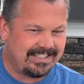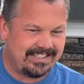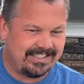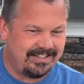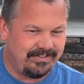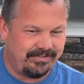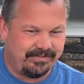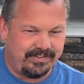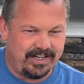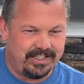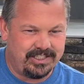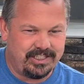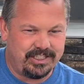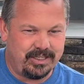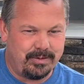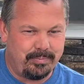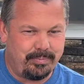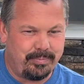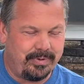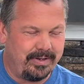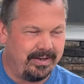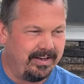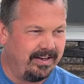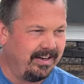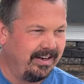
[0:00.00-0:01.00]
the friendship
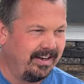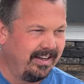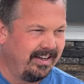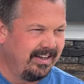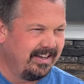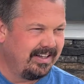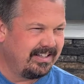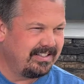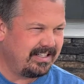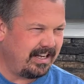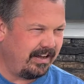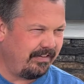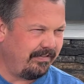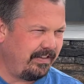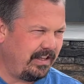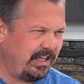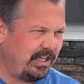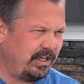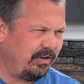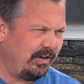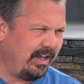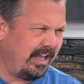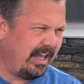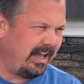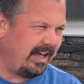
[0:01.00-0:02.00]
and stuff that
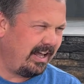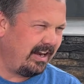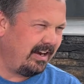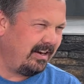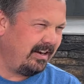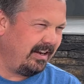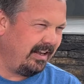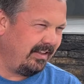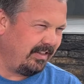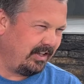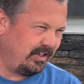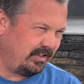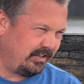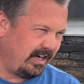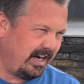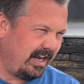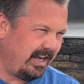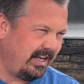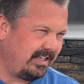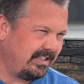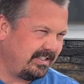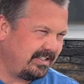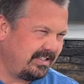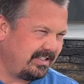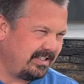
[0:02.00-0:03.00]
you get in the
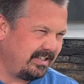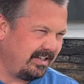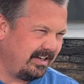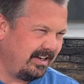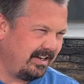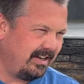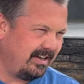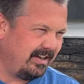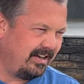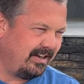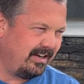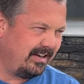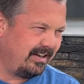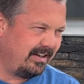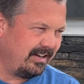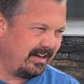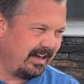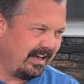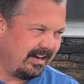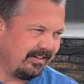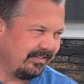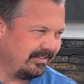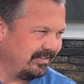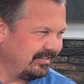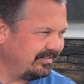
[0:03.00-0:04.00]
trades. I
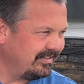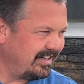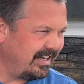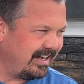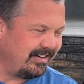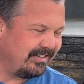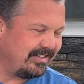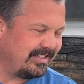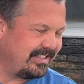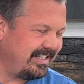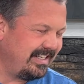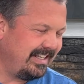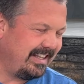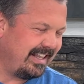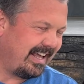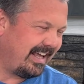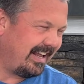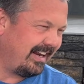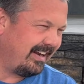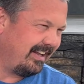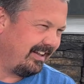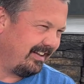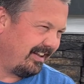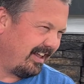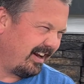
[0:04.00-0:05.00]
don't see that
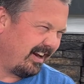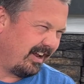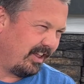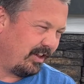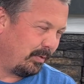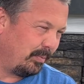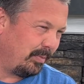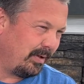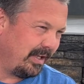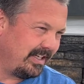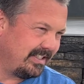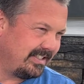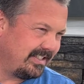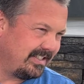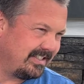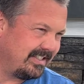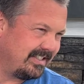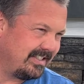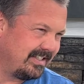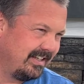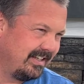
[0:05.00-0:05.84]
a lot of other places.